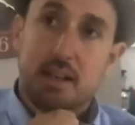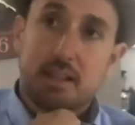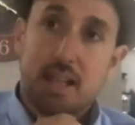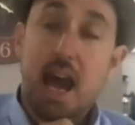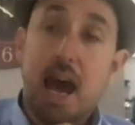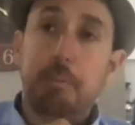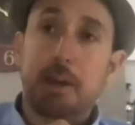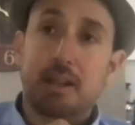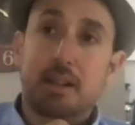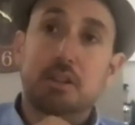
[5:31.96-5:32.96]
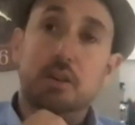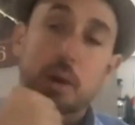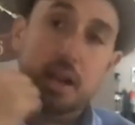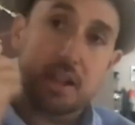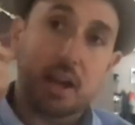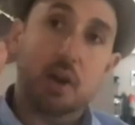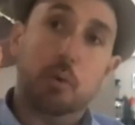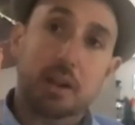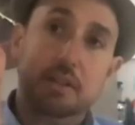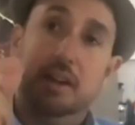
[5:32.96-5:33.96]
to happen to where there
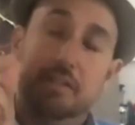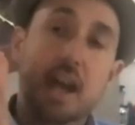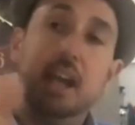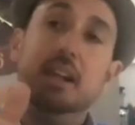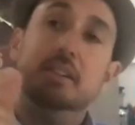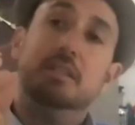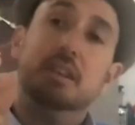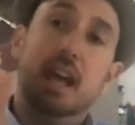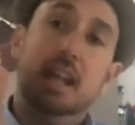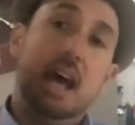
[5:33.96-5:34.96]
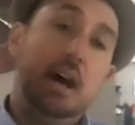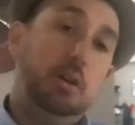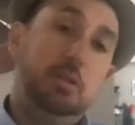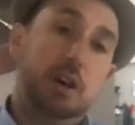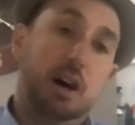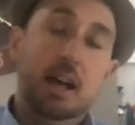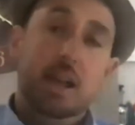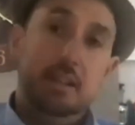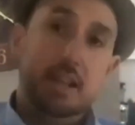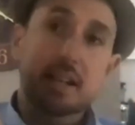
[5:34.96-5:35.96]
was an advantage. And now you saw
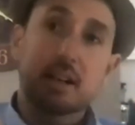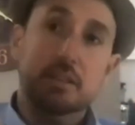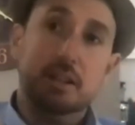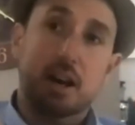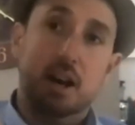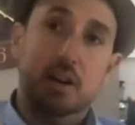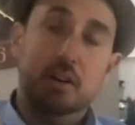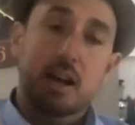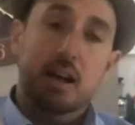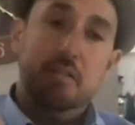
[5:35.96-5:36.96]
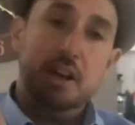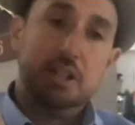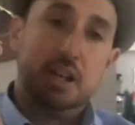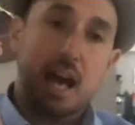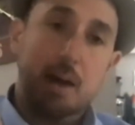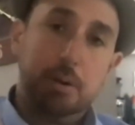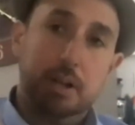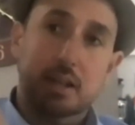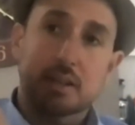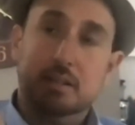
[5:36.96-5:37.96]
10 years ago, venture
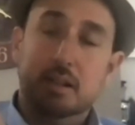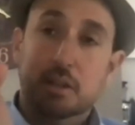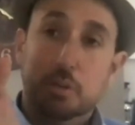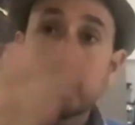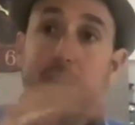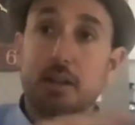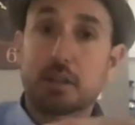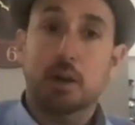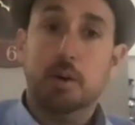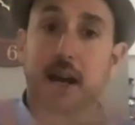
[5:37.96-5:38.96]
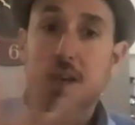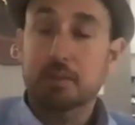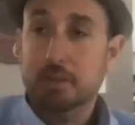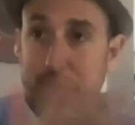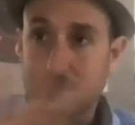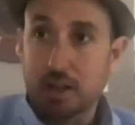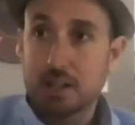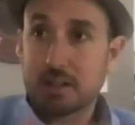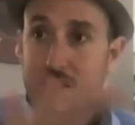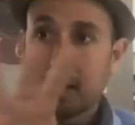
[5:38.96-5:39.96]
capitalists, 20 years ago when I was
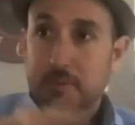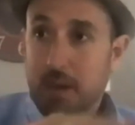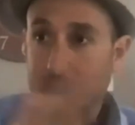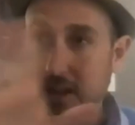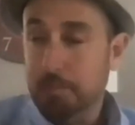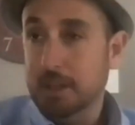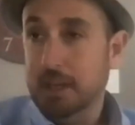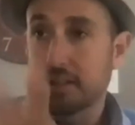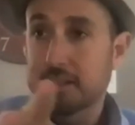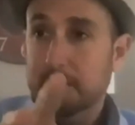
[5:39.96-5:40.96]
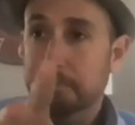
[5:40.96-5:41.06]
starting my companies,